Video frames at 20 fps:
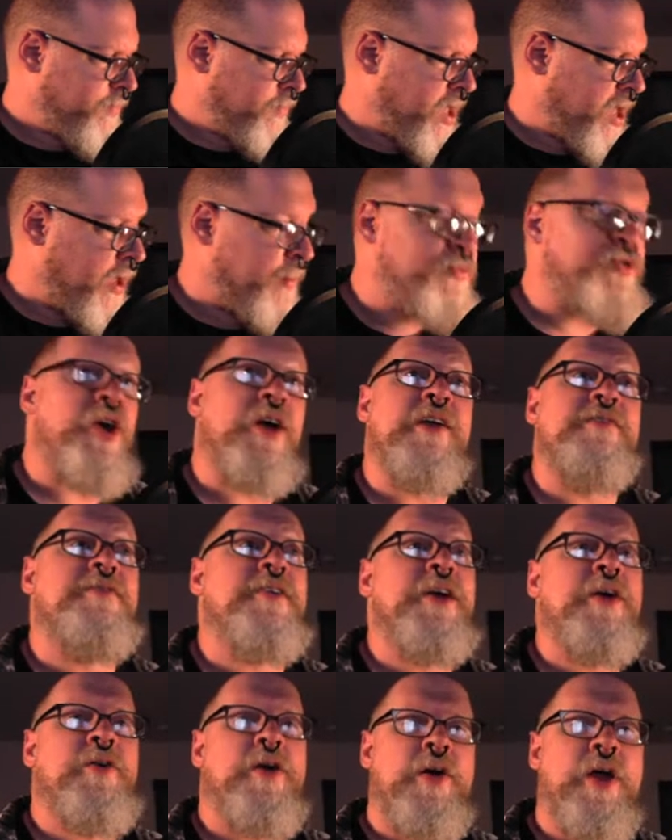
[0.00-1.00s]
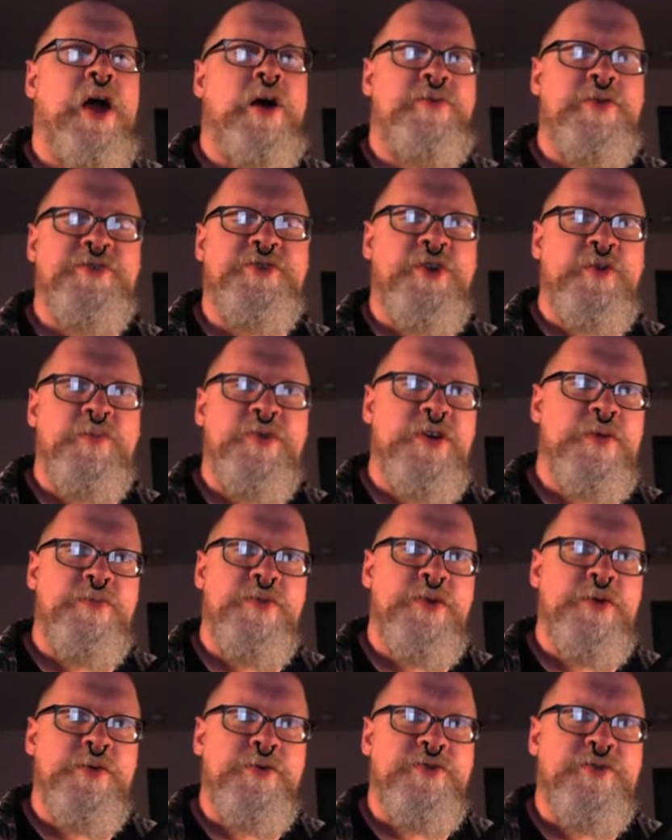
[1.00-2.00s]
I'm trying to figure out how this could be
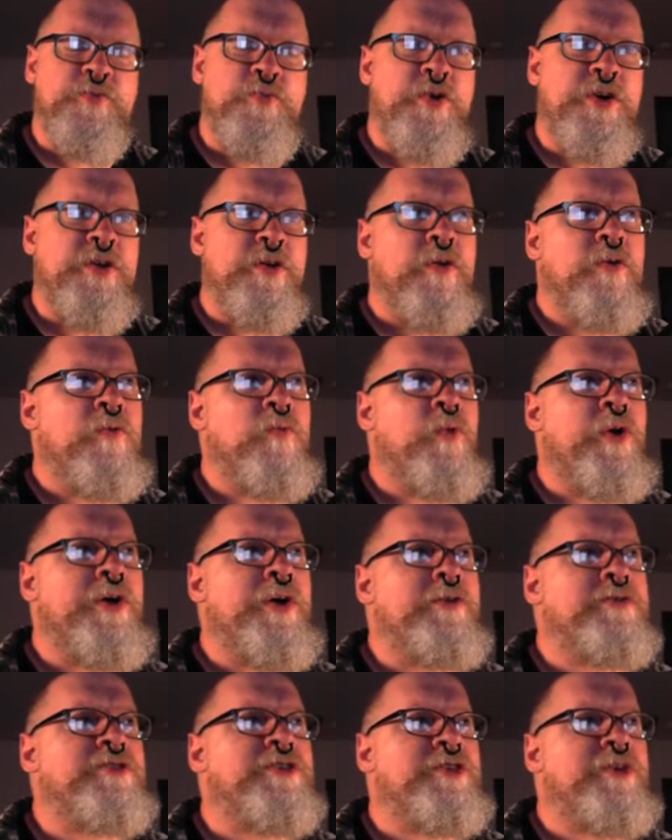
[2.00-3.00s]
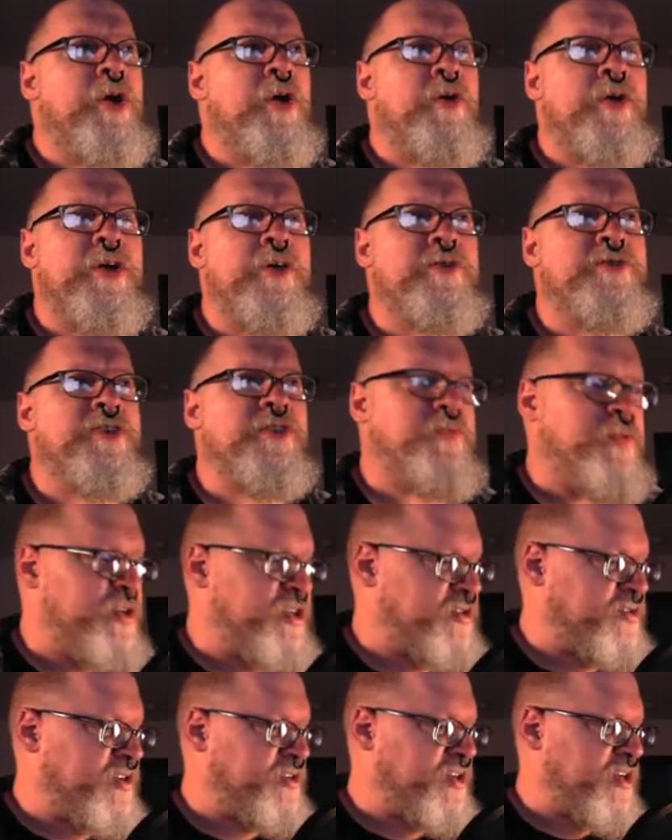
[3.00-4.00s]
abused. What what are scenarios in
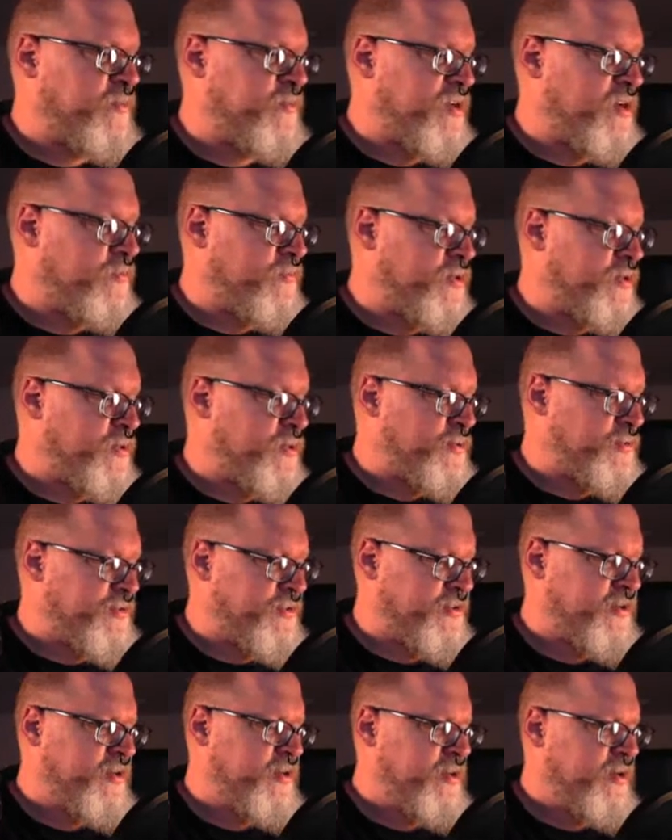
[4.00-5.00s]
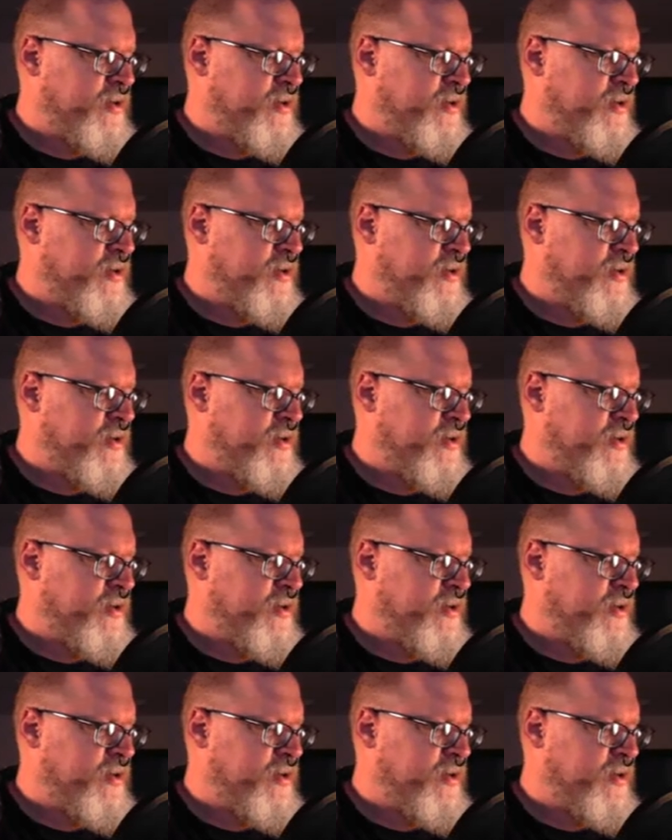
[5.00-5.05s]
which this could be abused?